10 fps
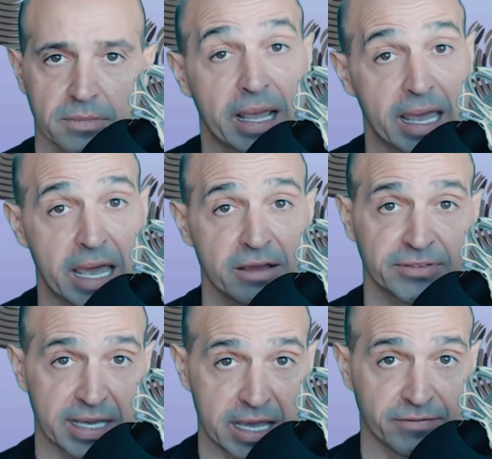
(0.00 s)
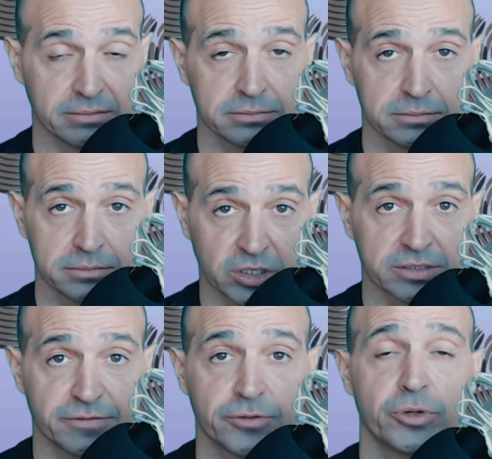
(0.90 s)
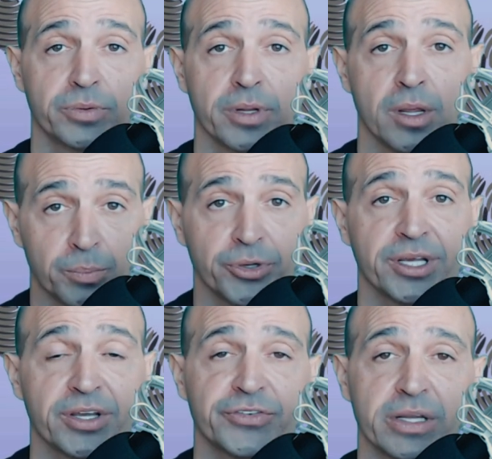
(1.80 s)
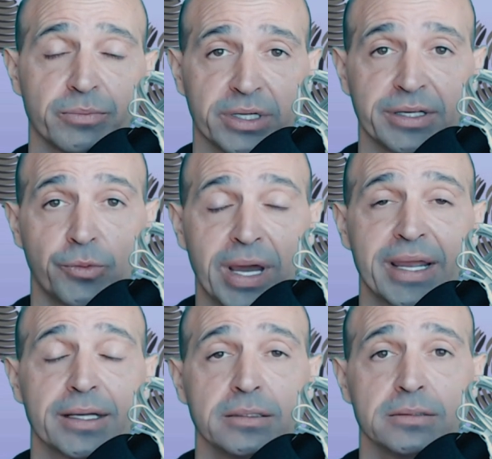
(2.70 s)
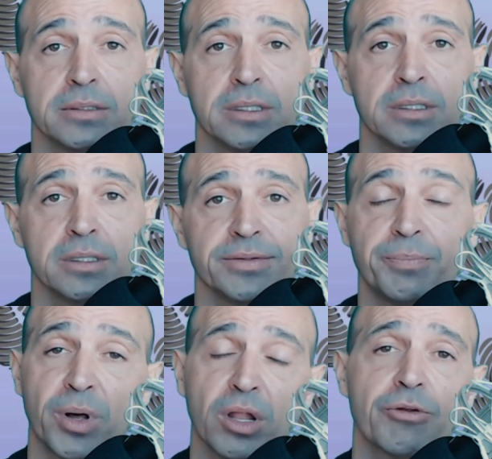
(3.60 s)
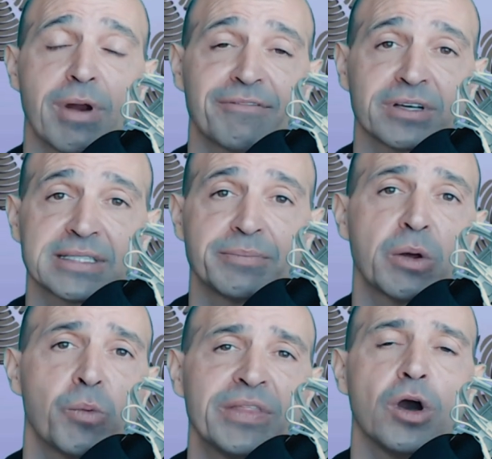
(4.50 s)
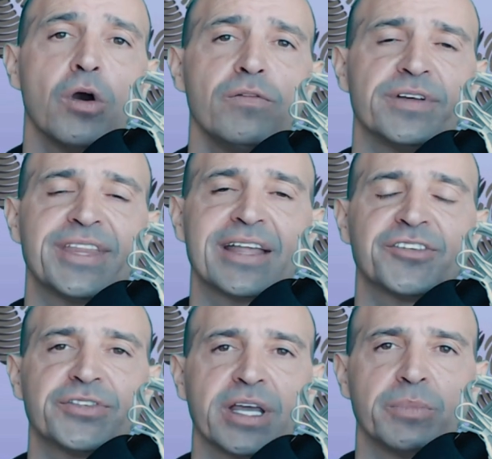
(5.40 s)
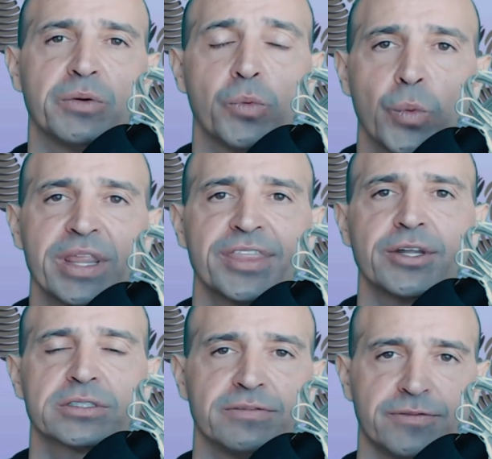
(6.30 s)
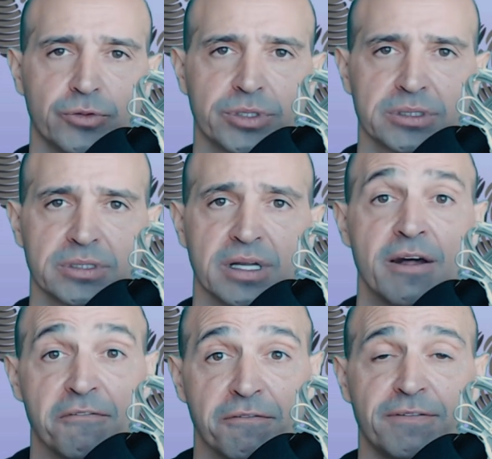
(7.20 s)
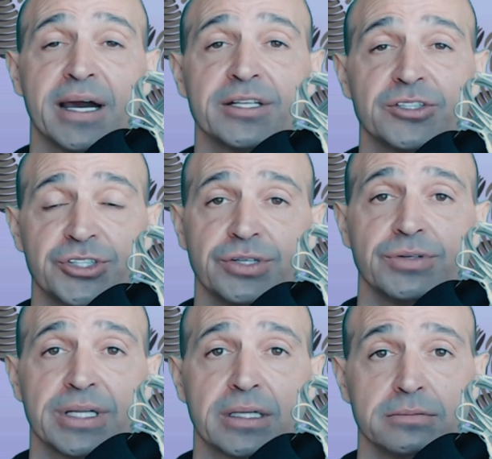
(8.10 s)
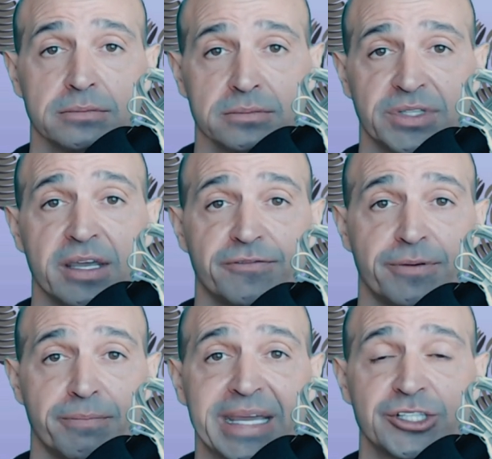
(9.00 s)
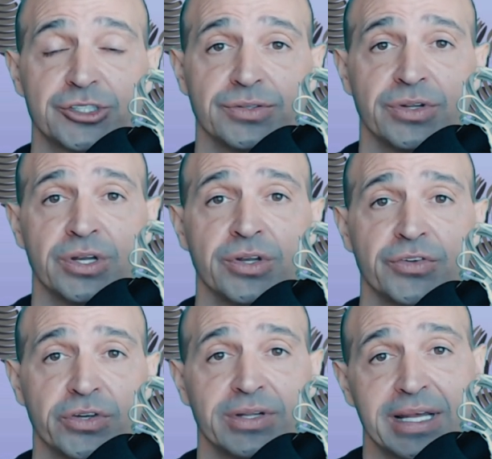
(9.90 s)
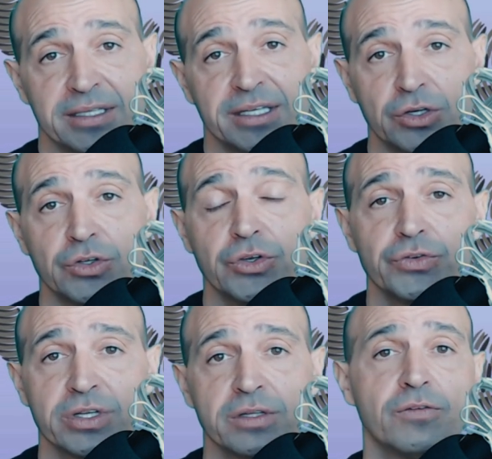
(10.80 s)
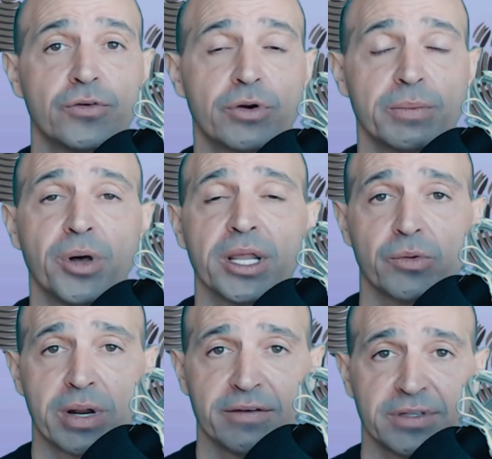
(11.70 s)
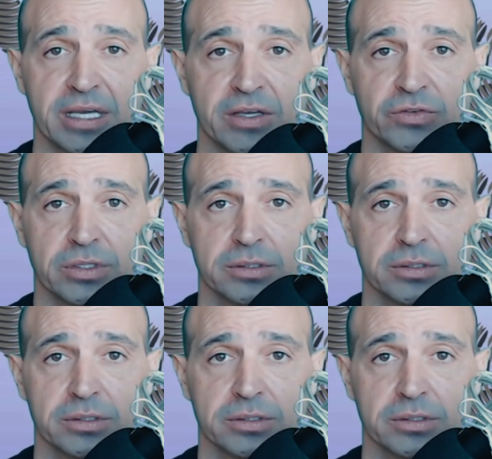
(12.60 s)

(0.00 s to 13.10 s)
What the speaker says: After having Dr. Ford putting a statement in writing, the polygraph examiner went over that statement with Dr. Ford, fine-tuning the information so that he could use it for a polygraph test.